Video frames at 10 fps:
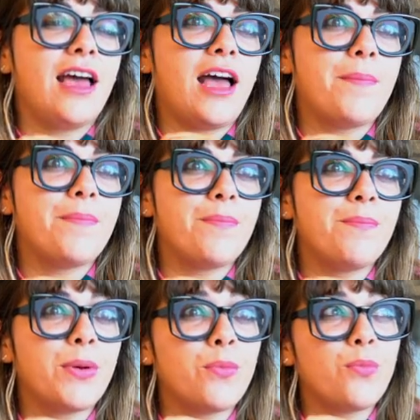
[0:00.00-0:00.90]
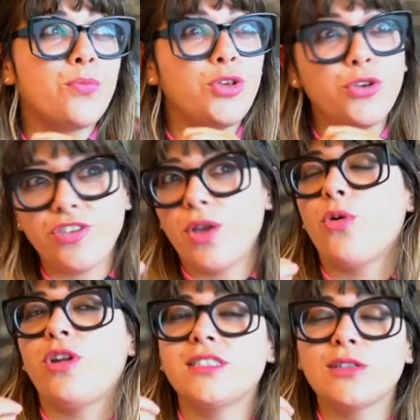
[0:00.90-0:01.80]
but using
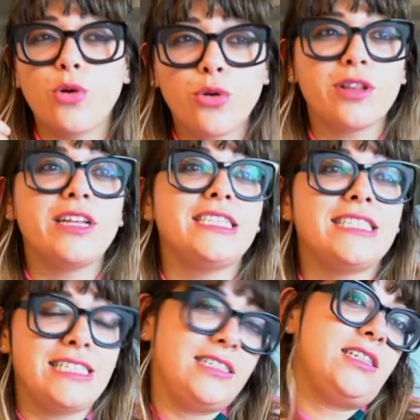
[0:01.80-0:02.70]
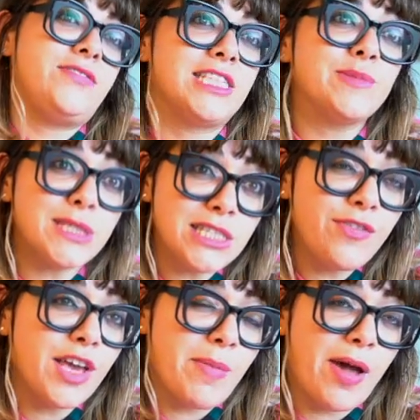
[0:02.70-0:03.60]
what is locally distinctive and
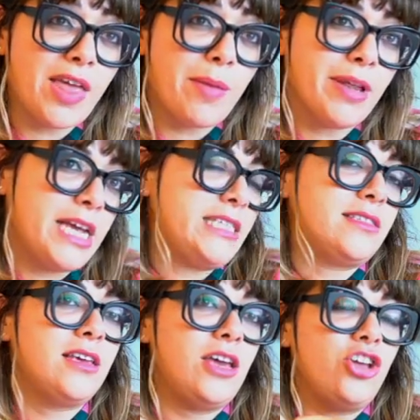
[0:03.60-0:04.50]
specific about that place,